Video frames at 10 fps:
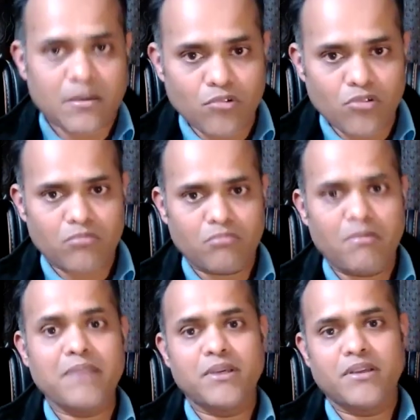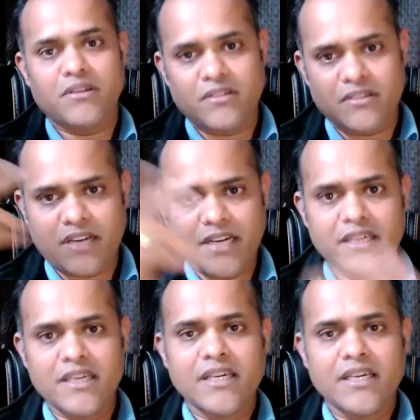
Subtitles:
are more, might be, right?